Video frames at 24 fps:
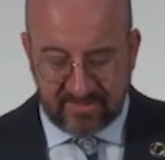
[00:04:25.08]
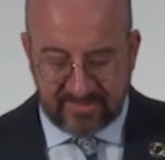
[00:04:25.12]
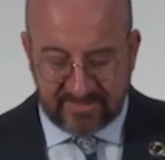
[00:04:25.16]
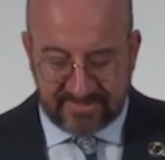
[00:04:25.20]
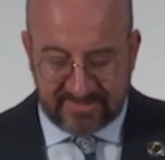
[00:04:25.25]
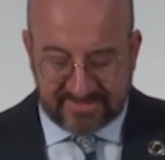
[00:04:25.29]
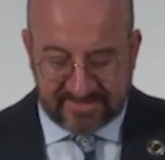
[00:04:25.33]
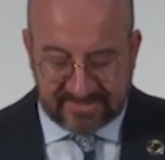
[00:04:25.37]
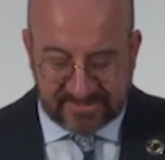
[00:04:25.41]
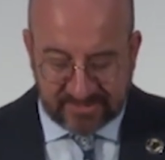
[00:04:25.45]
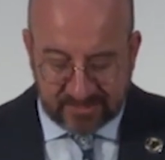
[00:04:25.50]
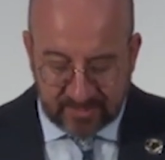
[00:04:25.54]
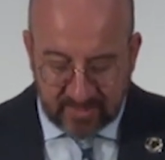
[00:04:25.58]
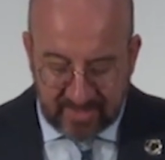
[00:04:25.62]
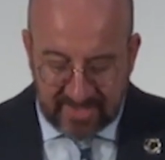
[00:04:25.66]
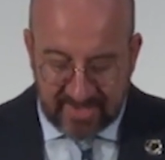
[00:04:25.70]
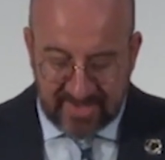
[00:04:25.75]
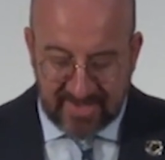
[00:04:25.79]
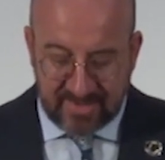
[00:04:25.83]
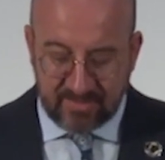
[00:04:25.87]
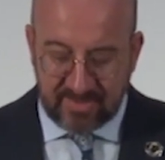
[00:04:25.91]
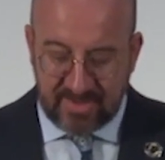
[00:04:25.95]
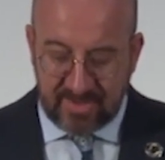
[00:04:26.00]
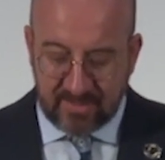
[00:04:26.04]
That's
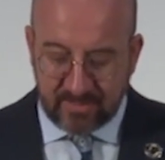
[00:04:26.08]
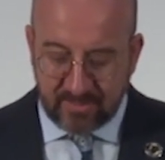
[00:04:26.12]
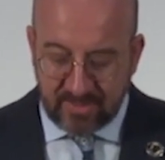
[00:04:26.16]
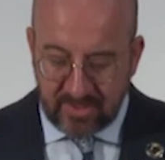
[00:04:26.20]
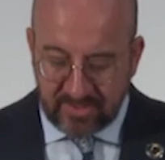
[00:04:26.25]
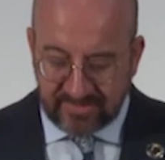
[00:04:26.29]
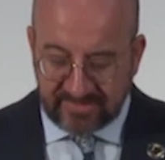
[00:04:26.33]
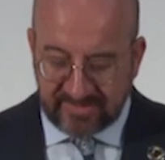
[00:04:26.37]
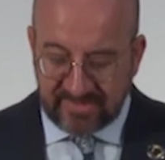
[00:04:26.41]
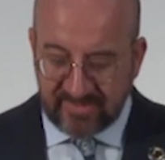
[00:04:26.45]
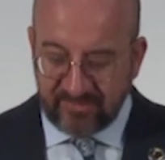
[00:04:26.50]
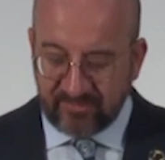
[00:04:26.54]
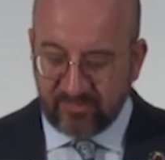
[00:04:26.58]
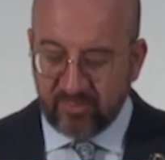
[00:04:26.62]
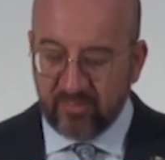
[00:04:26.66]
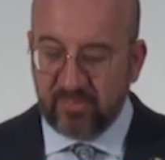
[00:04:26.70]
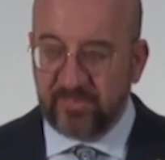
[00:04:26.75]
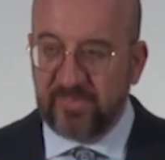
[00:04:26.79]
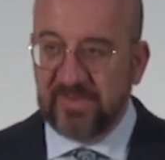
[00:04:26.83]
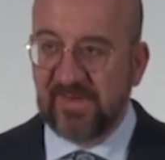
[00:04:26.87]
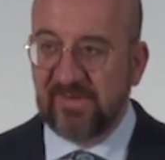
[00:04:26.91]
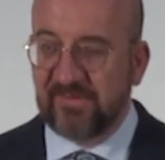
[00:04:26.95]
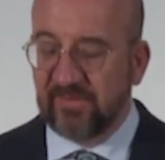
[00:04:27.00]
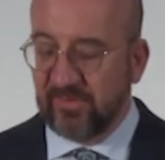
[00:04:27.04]
why we are working to
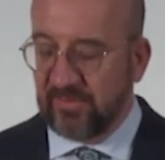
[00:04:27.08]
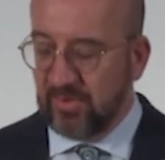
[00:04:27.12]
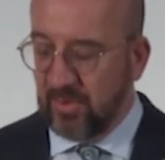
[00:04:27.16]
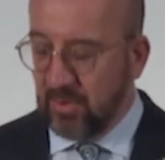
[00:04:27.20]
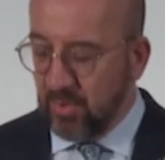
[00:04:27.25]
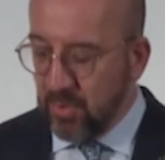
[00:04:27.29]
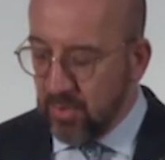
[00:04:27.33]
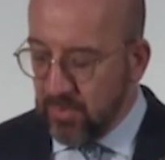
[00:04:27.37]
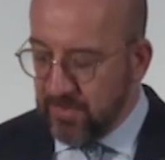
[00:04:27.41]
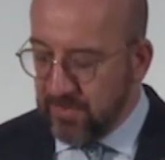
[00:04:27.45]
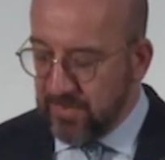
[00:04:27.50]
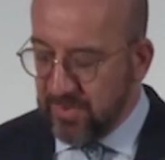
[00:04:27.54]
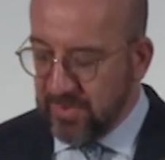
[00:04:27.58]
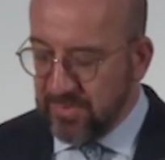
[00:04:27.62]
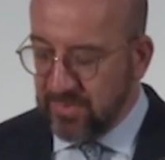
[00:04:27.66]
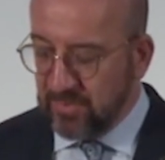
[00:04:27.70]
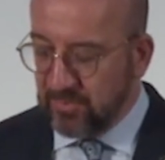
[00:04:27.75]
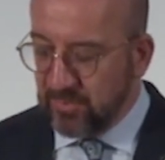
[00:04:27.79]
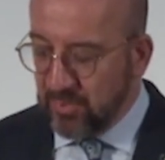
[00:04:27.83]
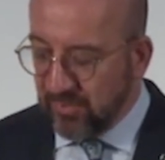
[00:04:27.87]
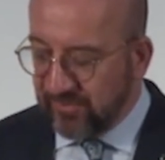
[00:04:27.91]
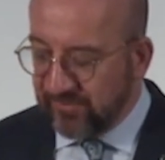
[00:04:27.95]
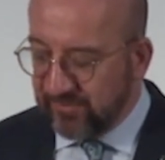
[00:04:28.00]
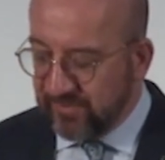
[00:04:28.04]
build an
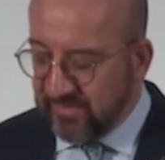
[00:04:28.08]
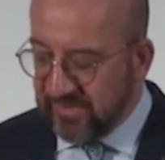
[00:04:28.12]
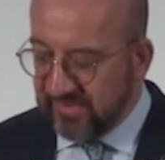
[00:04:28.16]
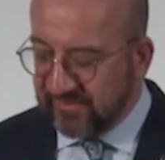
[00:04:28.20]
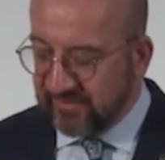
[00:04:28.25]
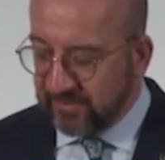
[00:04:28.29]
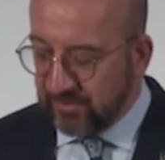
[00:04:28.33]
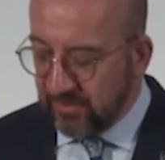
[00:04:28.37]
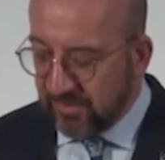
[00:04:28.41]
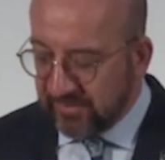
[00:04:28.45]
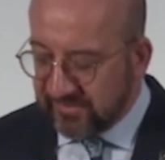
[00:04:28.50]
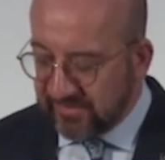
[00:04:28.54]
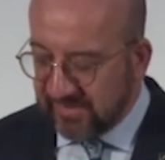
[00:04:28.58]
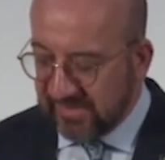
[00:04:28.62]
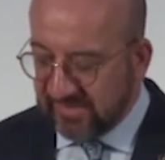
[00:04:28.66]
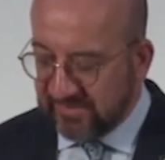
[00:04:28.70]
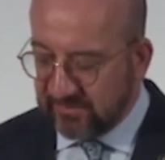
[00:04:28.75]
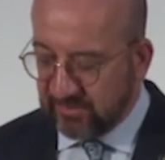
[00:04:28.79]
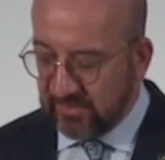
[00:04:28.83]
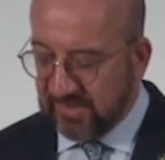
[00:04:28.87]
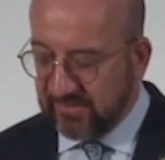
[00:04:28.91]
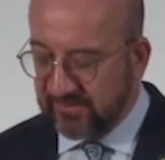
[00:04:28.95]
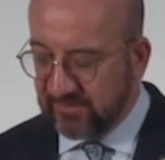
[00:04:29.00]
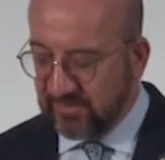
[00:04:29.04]
open, rules-based
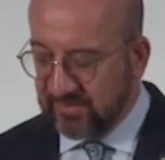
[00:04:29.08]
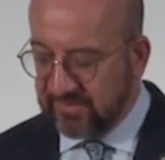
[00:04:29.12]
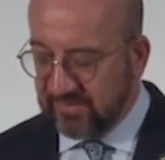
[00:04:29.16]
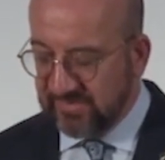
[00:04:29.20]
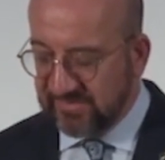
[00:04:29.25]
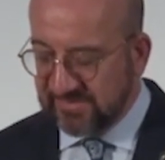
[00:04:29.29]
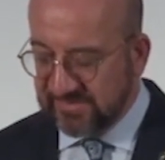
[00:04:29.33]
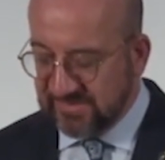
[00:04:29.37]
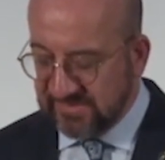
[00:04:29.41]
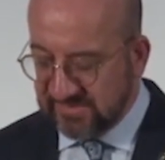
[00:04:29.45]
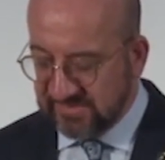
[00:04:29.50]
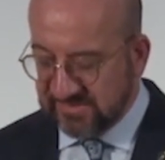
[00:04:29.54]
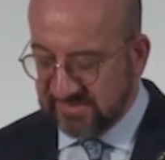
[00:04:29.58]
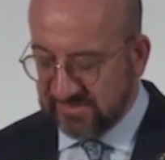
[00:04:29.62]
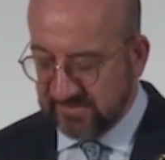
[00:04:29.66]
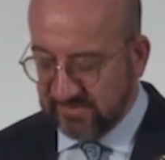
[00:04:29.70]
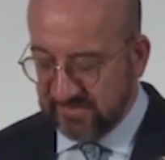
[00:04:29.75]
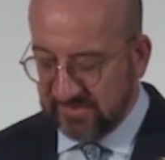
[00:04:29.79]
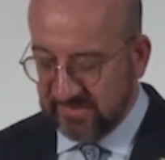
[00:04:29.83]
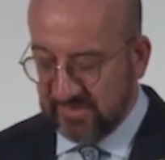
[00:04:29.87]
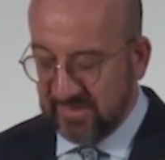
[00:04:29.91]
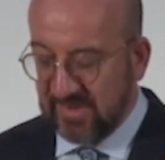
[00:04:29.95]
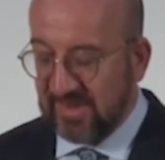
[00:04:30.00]
multilateral trading system.